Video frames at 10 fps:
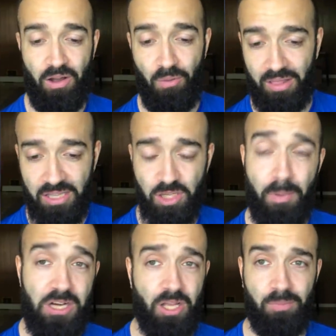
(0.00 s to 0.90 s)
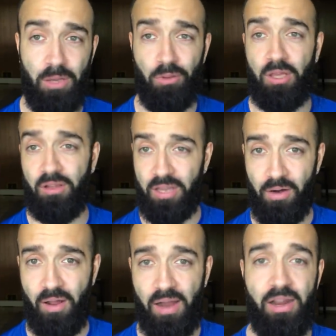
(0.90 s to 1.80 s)
Uh, what Luster Pendulum did with
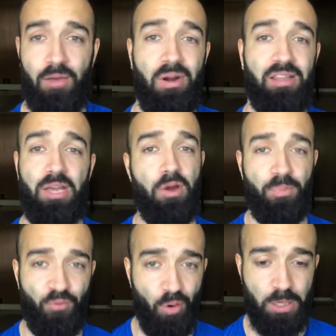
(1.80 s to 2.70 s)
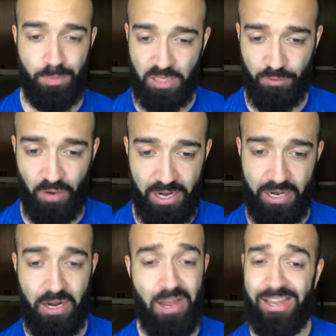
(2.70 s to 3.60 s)
Gilding Ariane, what it did with Performage Plush
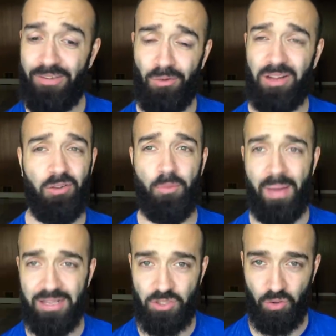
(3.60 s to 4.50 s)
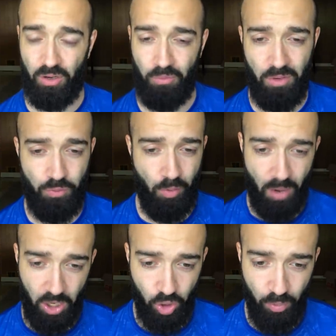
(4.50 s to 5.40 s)
Fire, even what it did with Pensork was
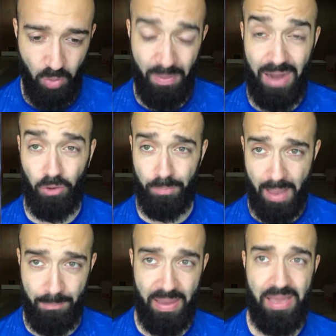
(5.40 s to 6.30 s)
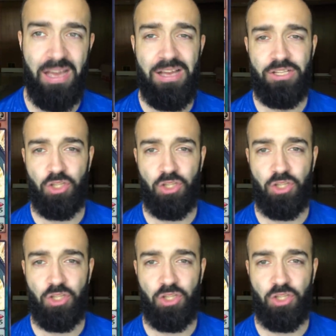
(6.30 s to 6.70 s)
remarkable. Back with Pepe.